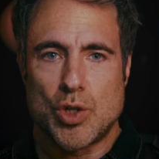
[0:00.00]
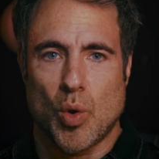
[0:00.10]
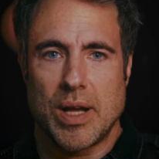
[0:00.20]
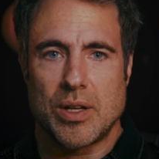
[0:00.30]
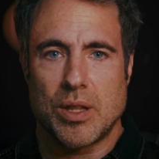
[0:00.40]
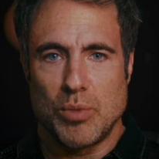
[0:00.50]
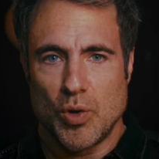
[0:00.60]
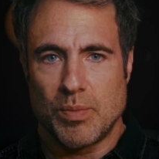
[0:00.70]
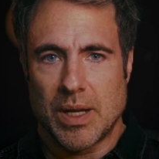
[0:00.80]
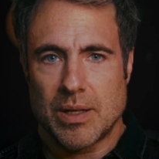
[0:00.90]
joined the
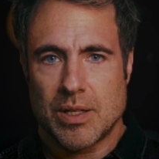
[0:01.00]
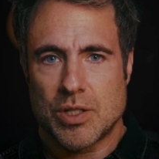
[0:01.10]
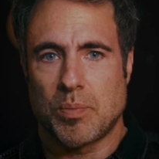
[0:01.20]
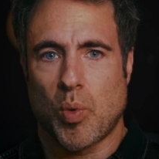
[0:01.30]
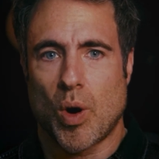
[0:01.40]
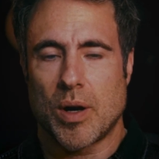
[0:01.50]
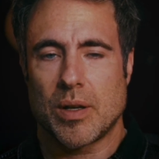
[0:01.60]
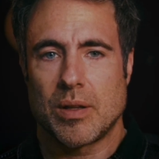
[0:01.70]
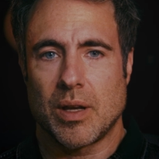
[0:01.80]
movement to support